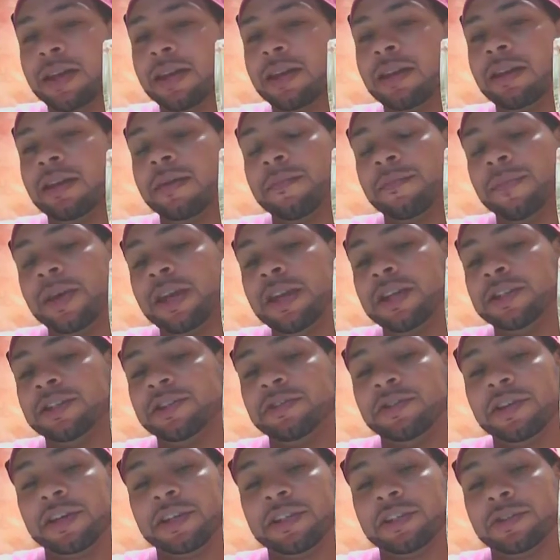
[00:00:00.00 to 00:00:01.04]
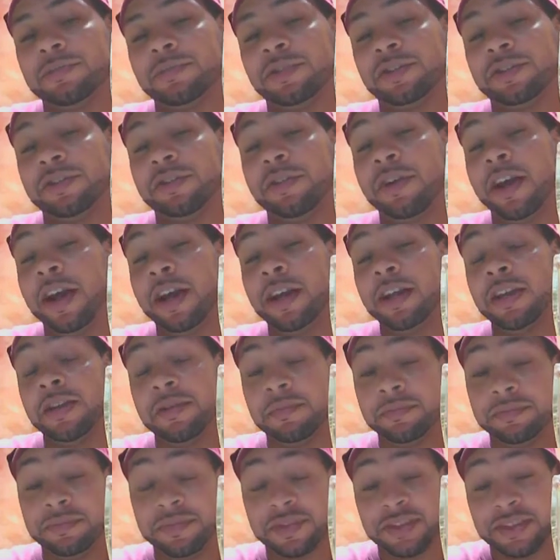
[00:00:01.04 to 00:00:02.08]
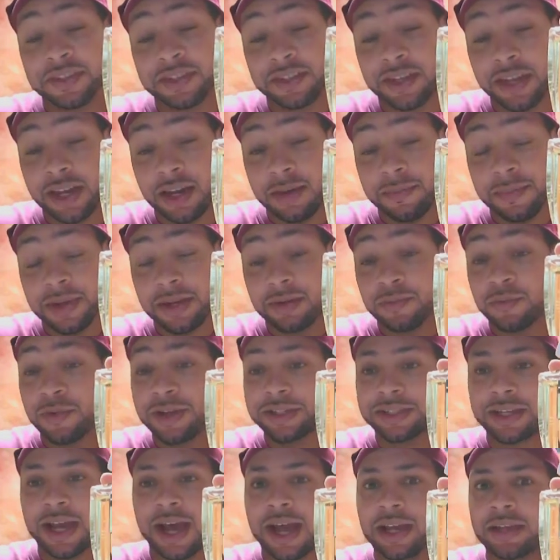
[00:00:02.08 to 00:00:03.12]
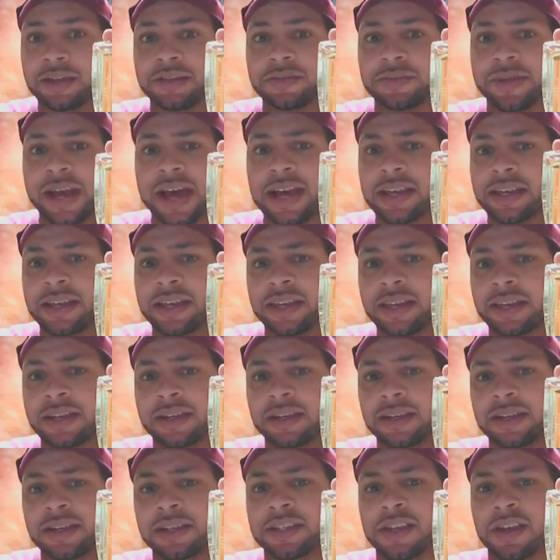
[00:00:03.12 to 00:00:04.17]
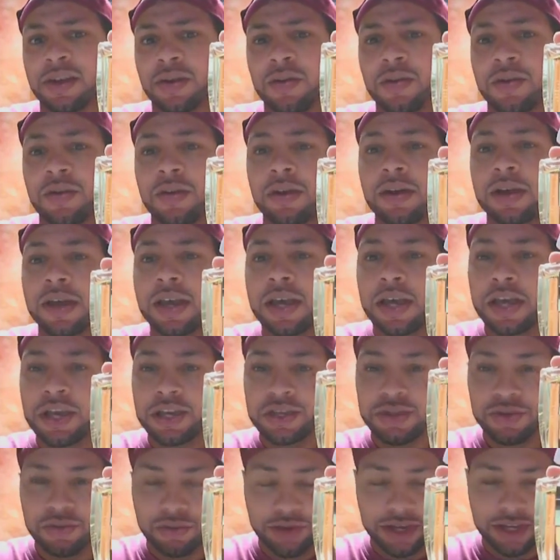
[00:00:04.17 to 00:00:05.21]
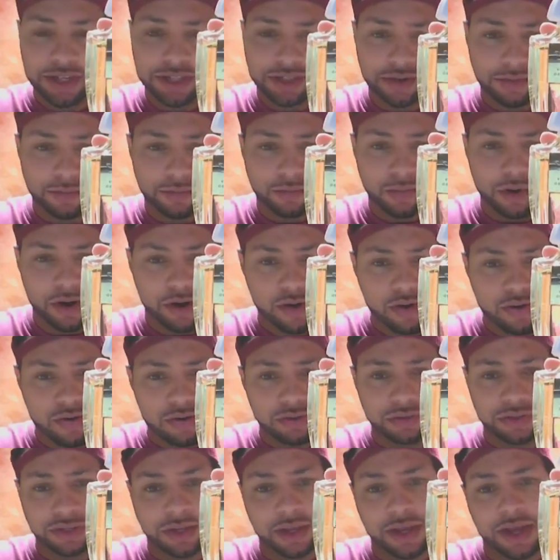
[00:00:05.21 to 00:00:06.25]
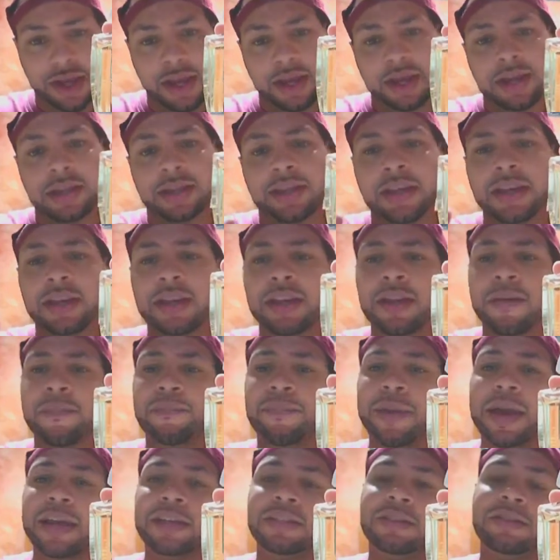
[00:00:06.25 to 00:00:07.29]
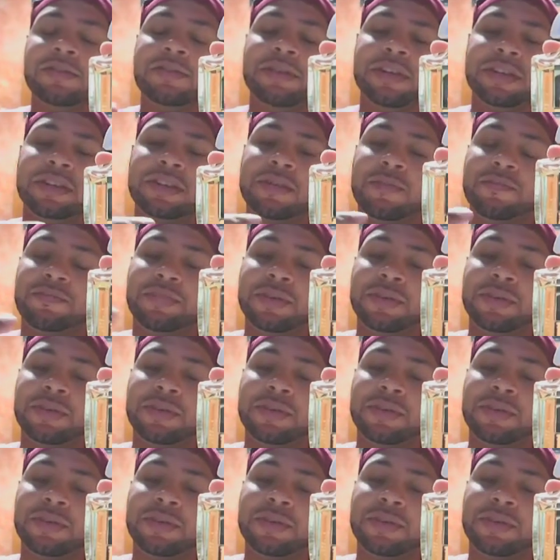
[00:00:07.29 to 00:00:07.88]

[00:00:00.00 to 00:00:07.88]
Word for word: then in the mid you get some geranium, cinnamon, which I do not get in this at all. You get some rose, then in the base, you get some